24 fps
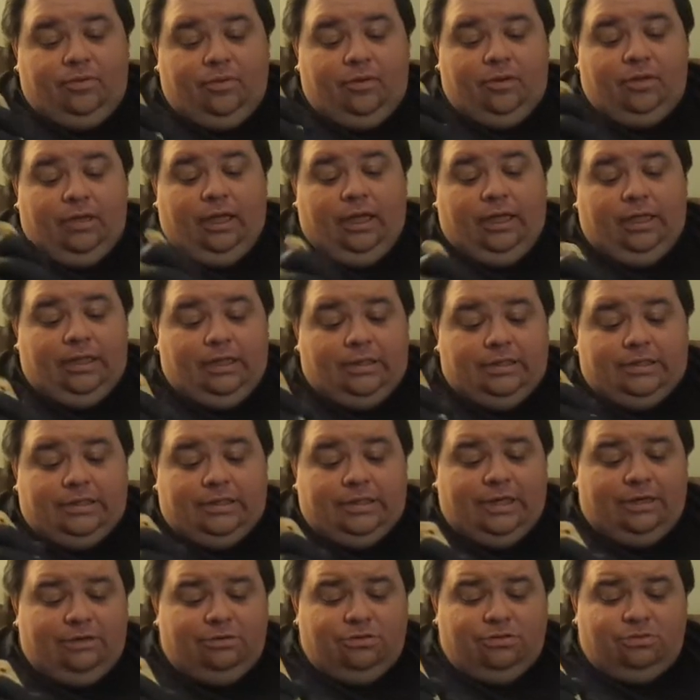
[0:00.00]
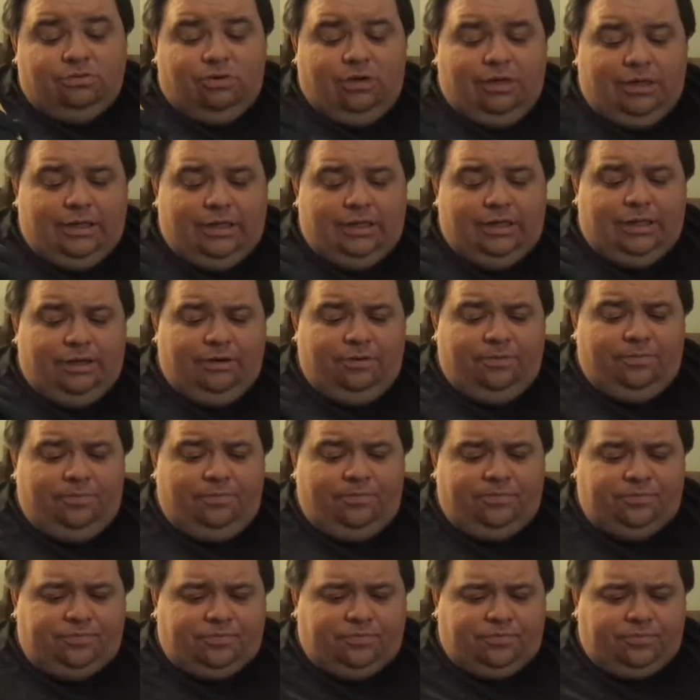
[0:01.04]
And the snails really don't,
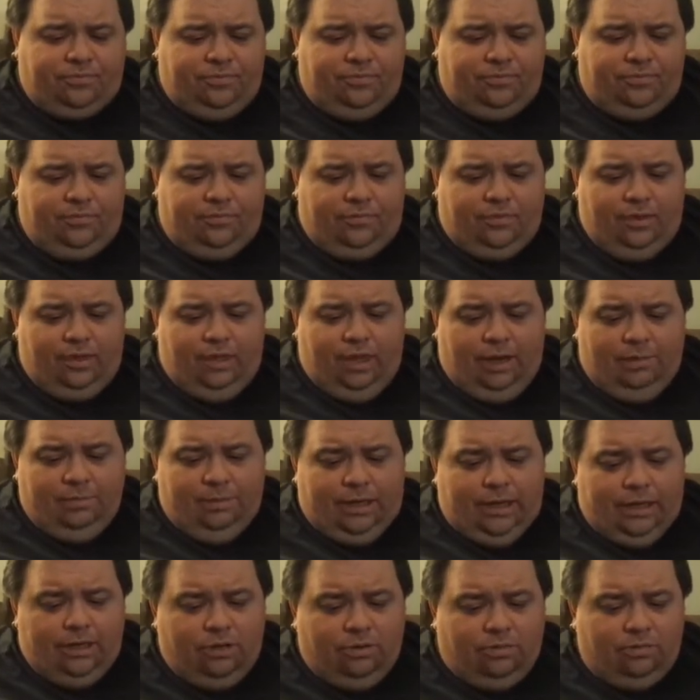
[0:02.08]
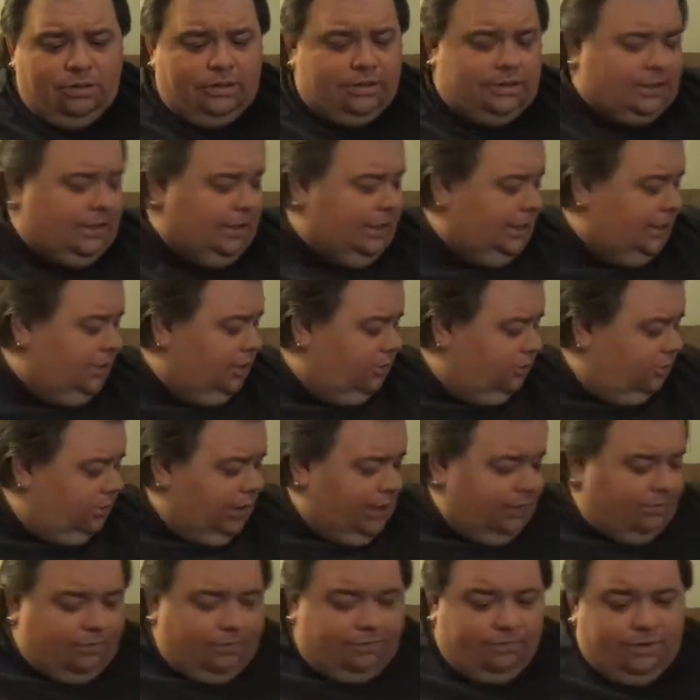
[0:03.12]
I mean, I don't want to say they don't
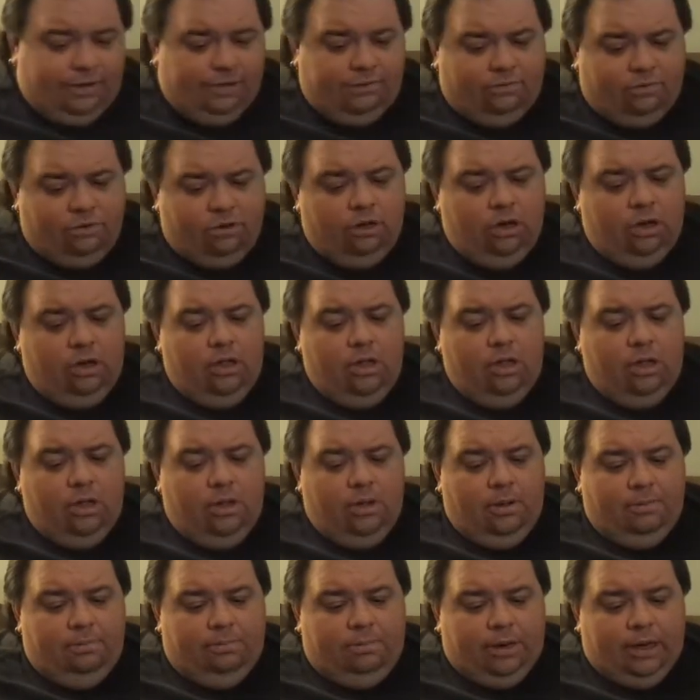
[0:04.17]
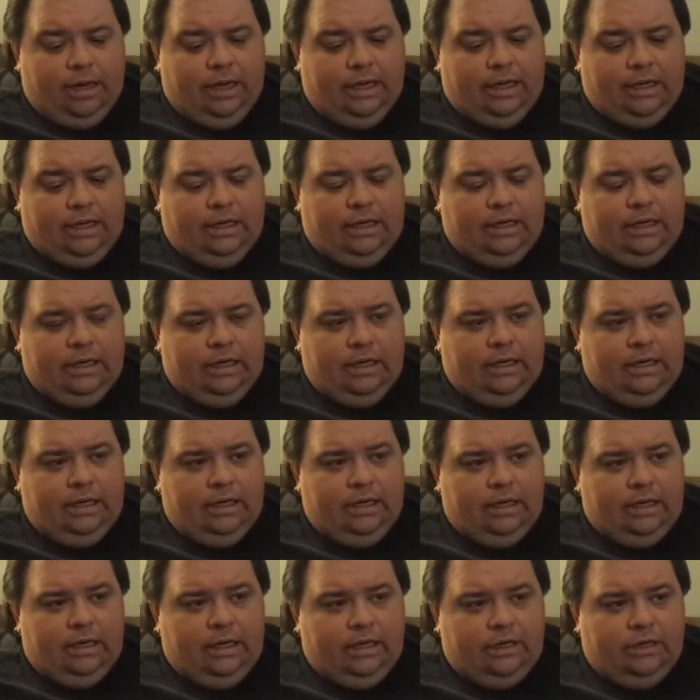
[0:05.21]
have a flavor, but
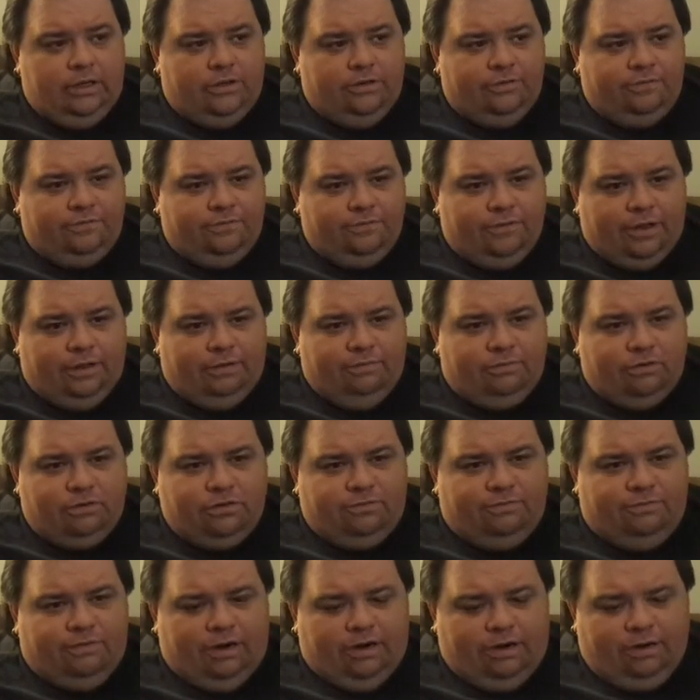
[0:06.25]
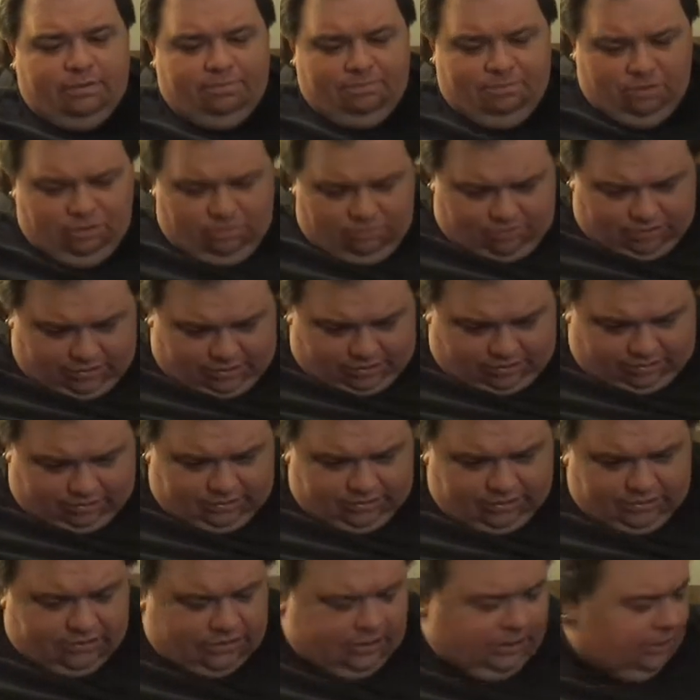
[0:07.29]
the flavor's very muted on
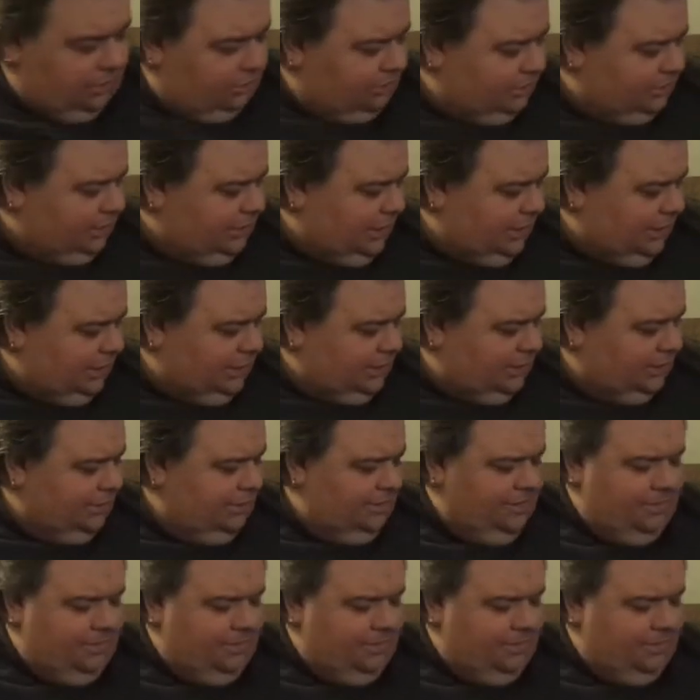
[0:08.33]
the snail. It's kind of,